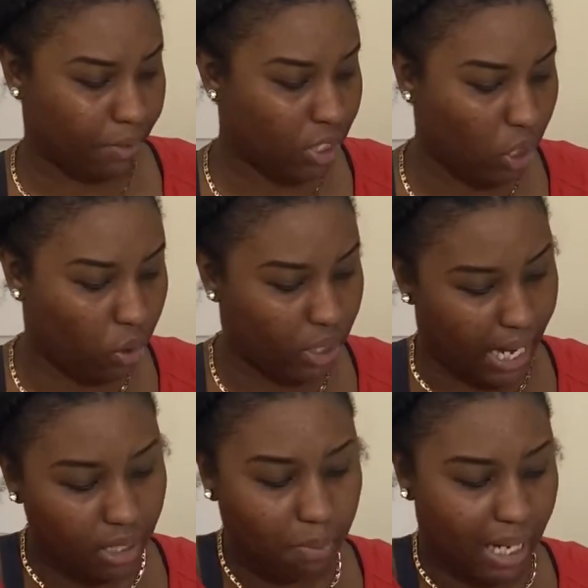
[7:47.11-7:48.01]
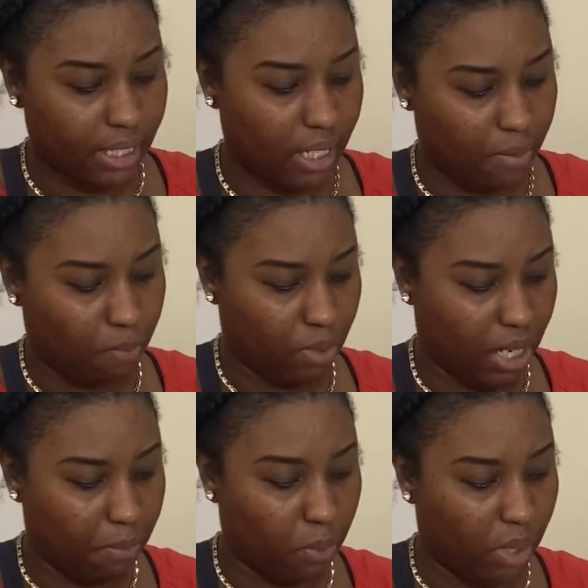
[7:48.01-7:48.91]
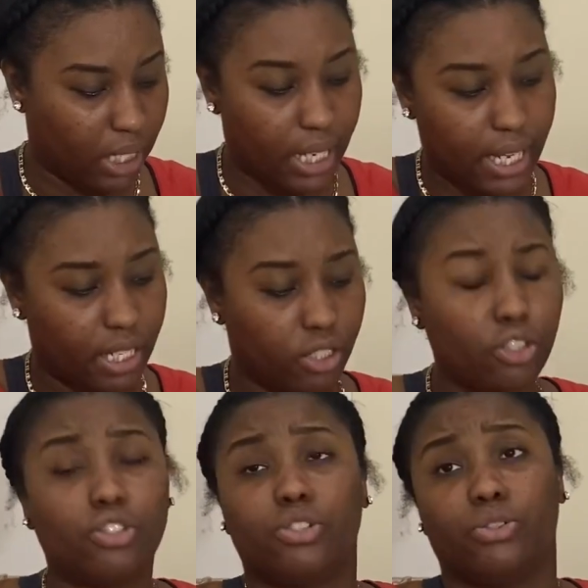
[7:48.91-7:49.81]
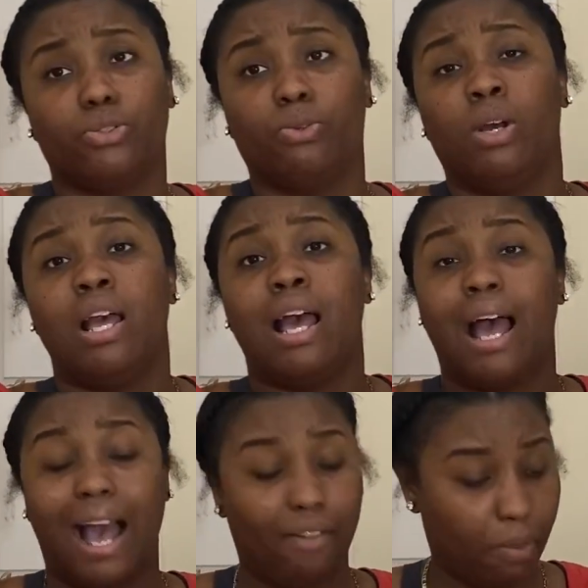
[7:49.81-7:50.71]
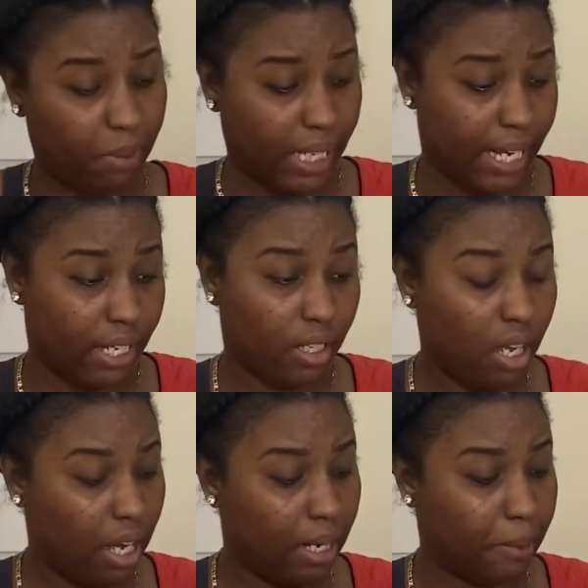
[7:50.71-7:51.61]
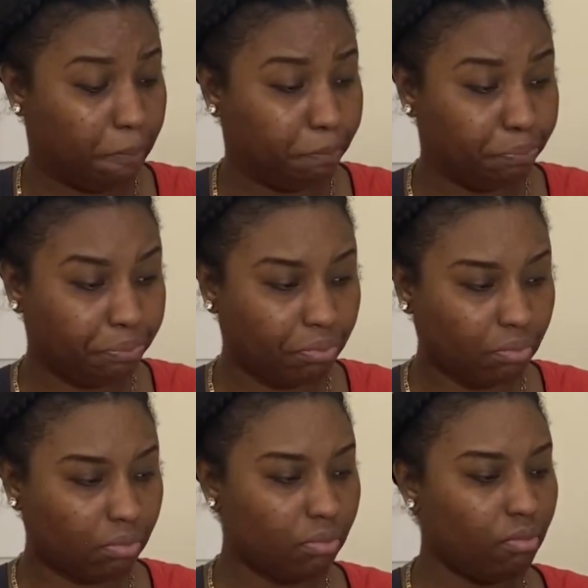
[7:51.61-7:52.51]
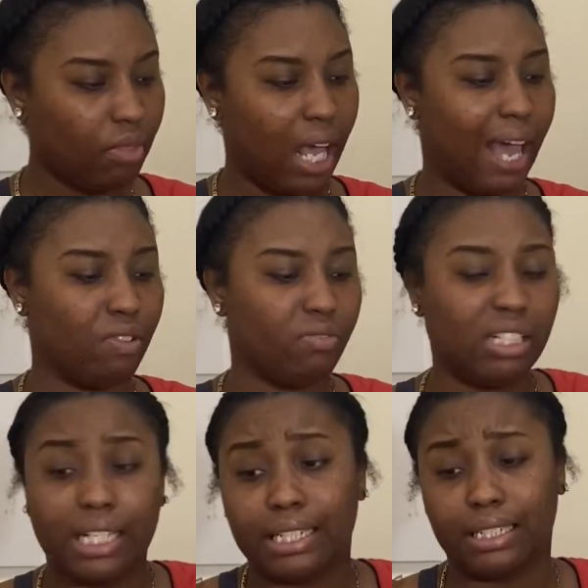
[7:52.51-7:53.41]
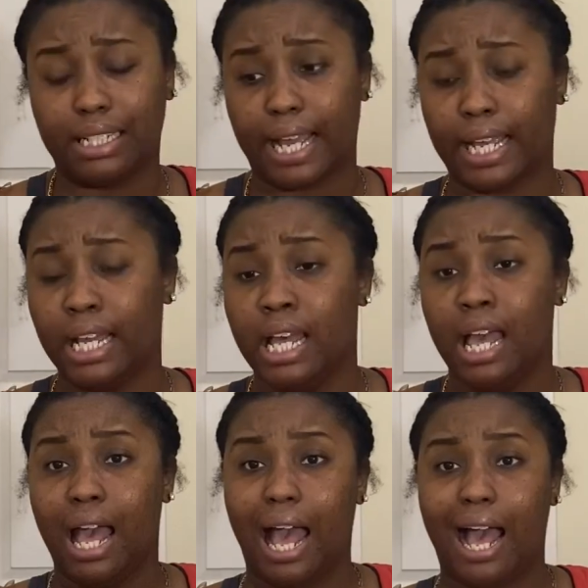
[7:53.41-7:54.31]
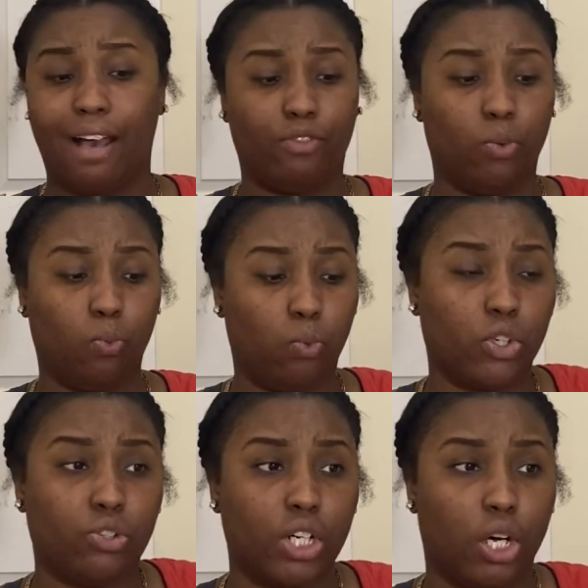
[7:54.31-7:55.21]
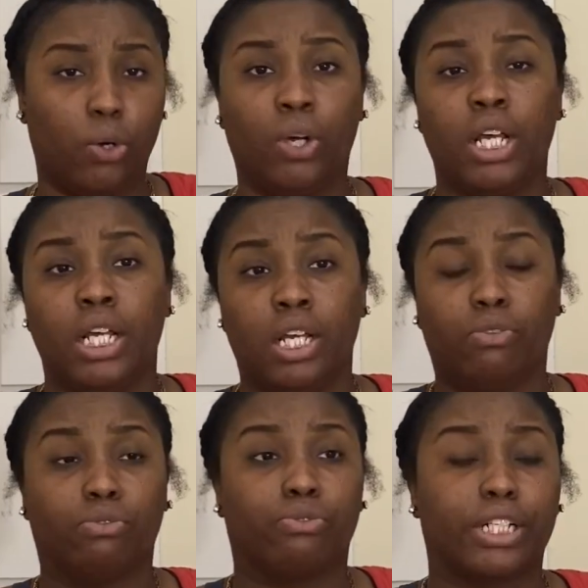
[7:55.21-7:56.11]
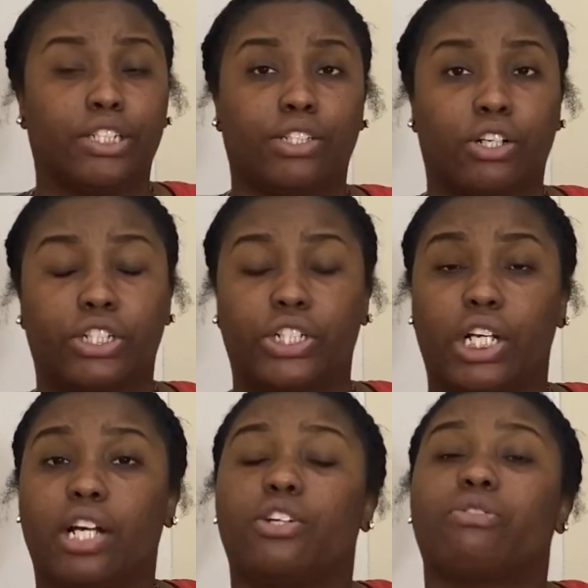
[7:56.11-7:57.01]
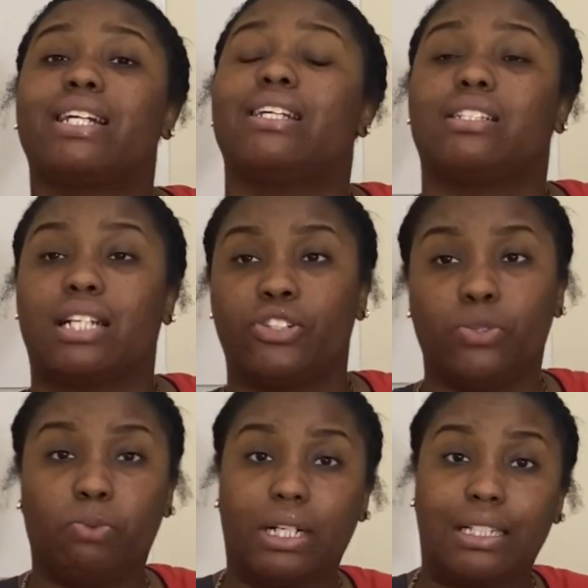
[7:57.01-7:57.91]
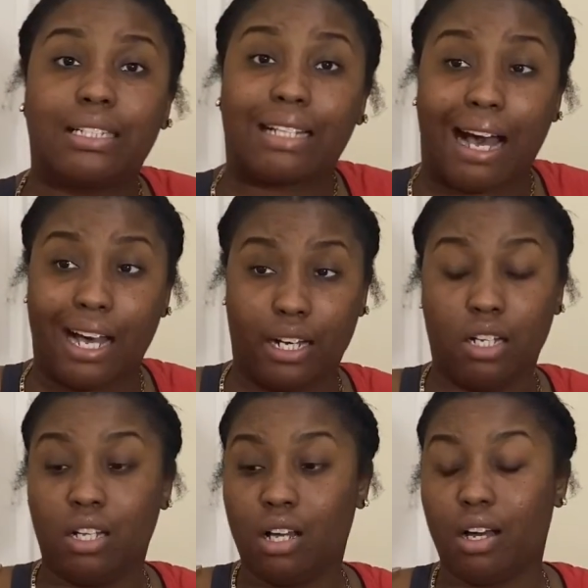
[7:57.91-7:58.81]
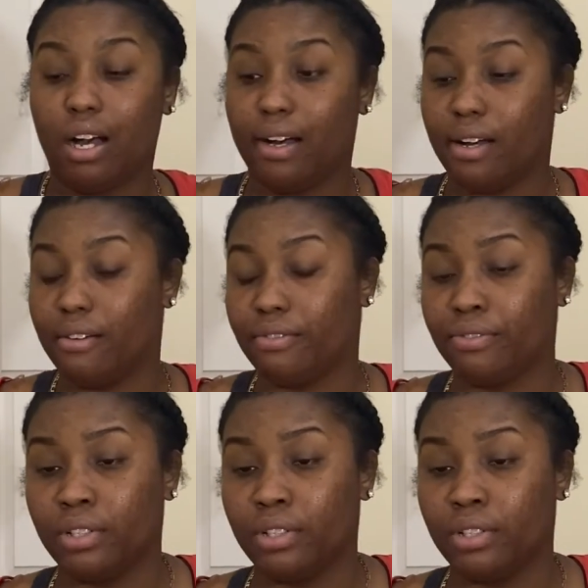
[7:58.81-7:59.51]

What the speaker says: So that's my tip number 1, is to have a plan, have a release date, have, you know, research the ingredients that you want inside of